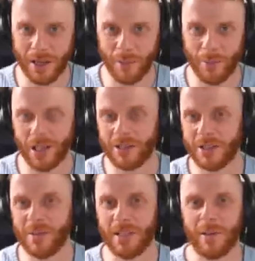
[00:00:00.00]
but it does
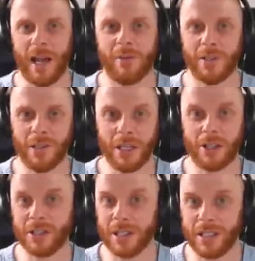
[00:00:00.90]
mean that we have to
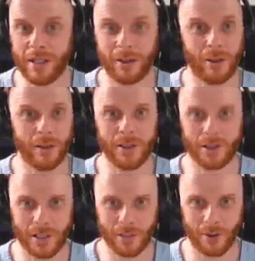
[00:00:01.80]
adjust the deal or
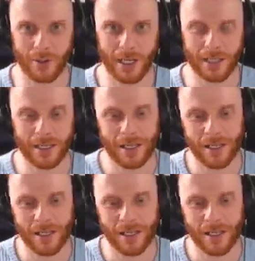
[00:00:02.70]
adjust the project